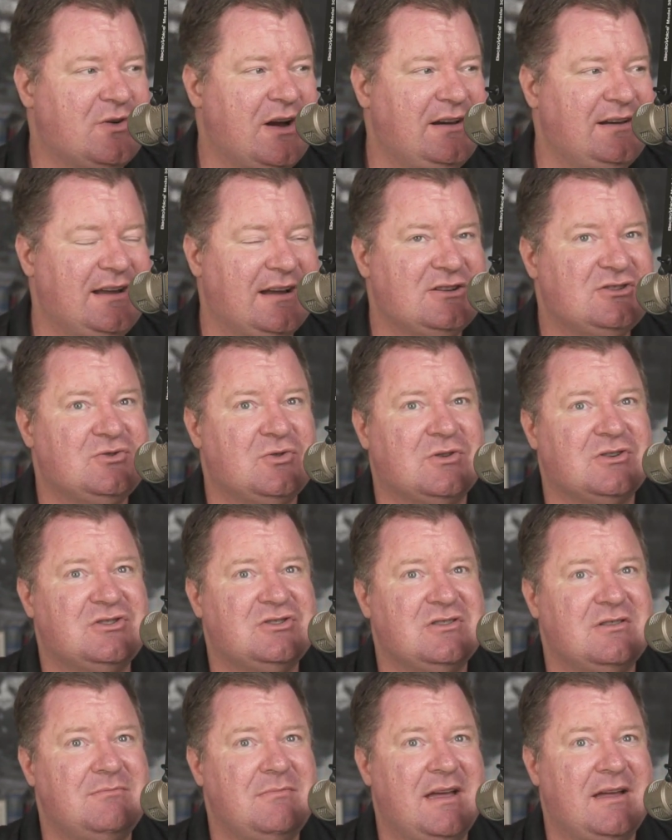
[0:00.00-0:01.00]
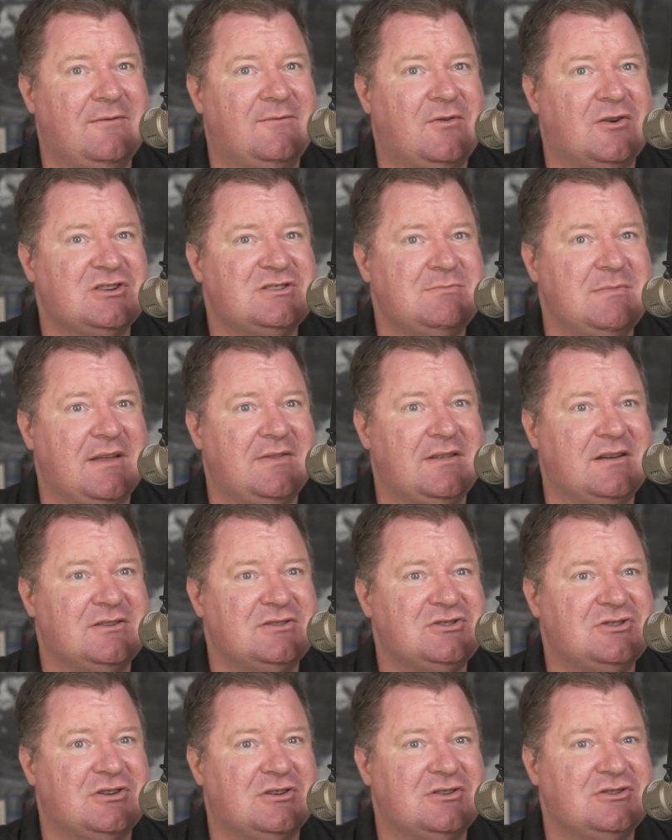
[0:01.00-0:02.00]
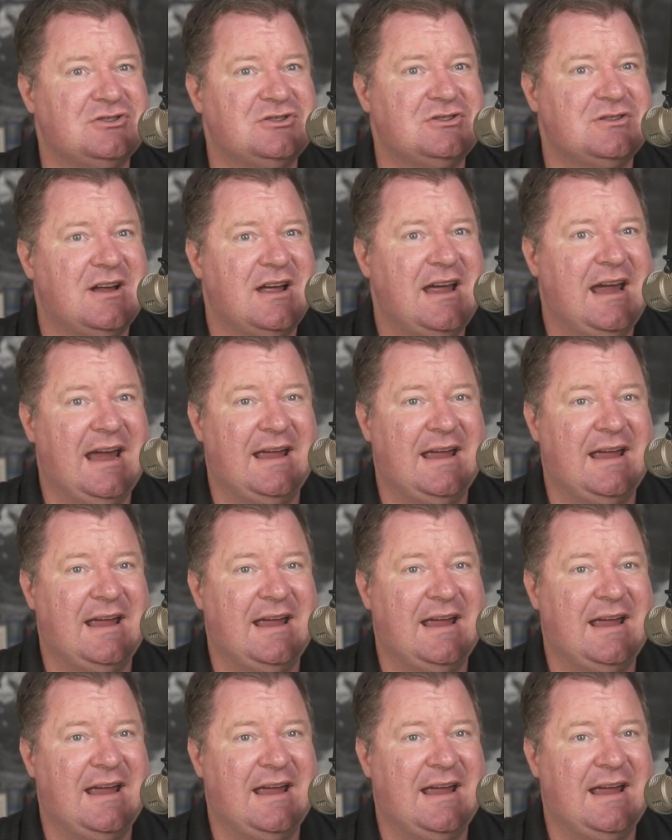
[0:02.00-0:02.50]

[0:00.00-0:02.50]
right next door to the First Methodist Church.